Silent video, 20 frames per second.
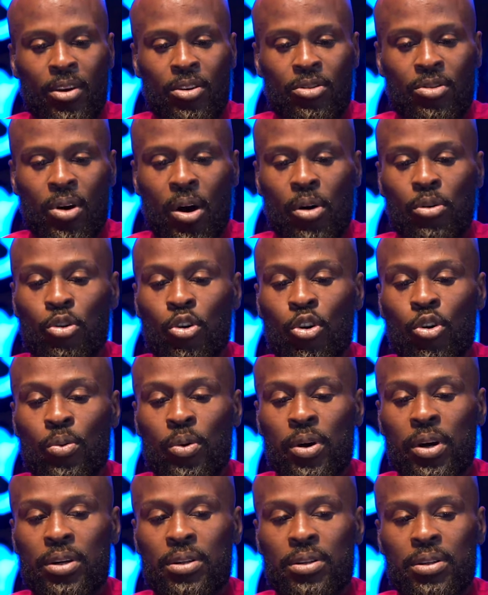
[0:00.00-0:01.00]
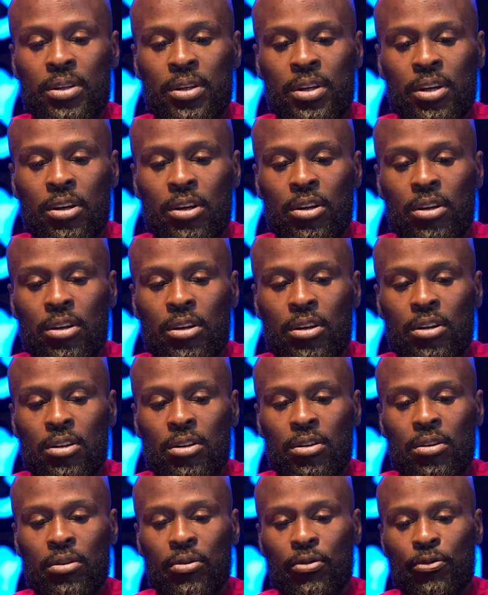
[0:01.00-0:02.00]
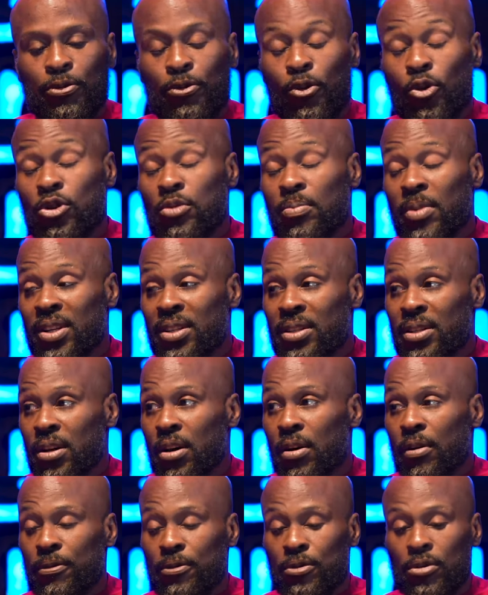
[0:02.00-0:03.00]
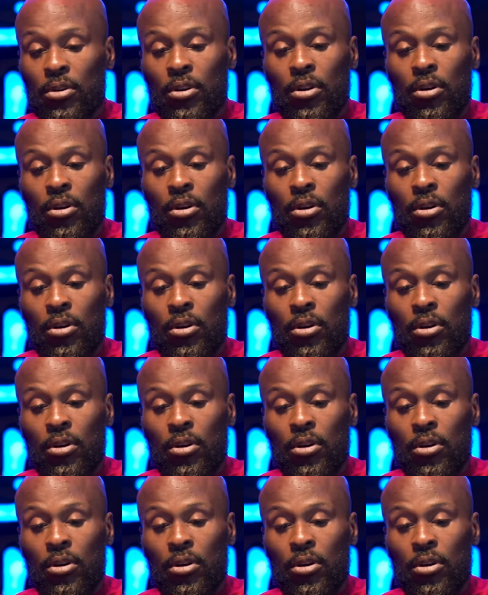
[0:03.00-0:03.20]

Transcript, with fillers: So I would always force myself to